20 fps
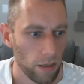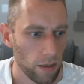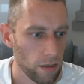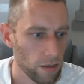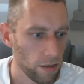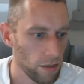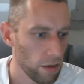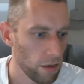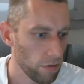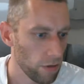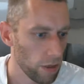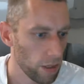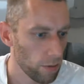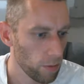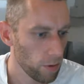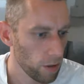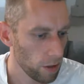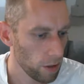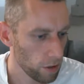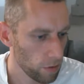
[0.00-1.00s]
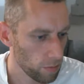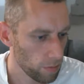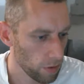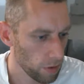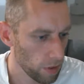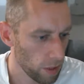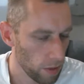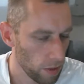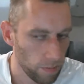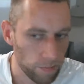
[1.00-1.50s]
It's not really worked,
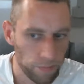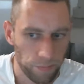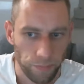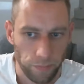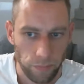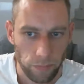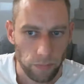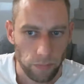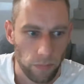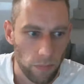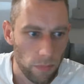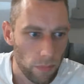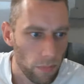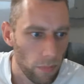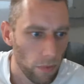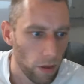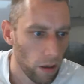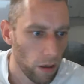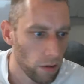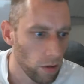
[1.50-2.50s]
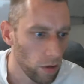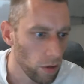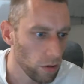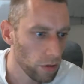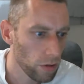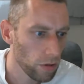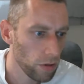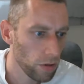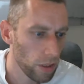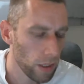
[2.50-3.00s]
but I
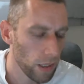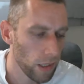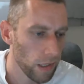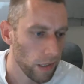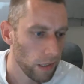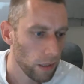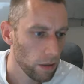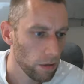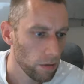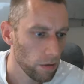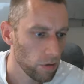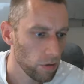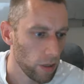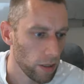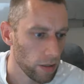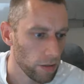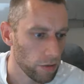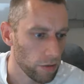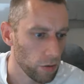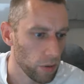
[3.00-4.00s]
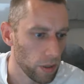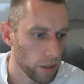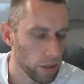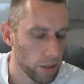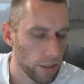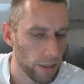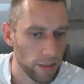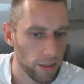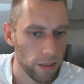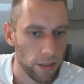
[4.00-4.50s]
ordered the retractor
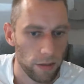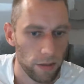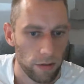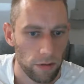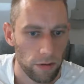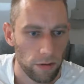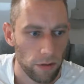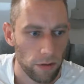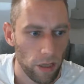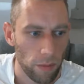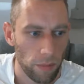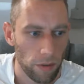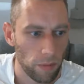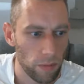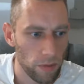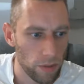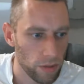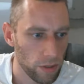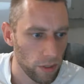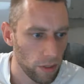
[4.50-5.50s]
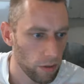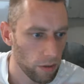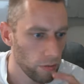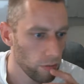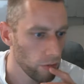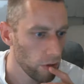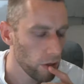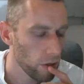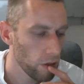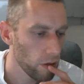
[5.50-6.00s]
switches. They'll be coming
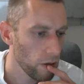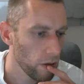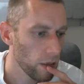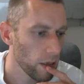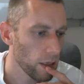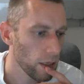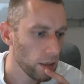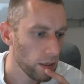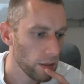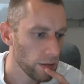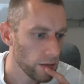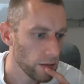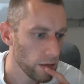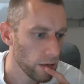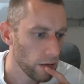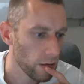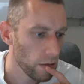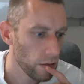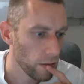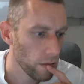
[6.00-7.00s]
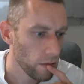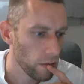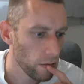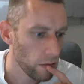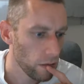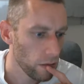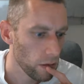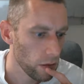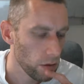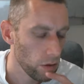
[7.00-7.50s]
soon, and or
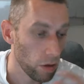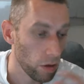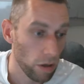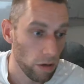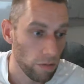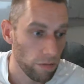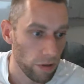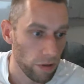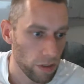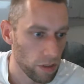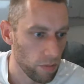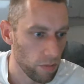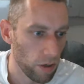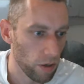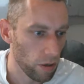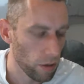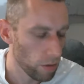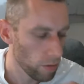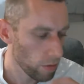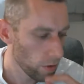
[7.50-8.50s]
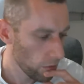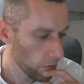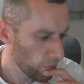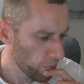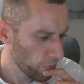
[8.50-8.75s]
hopefully tomorrow.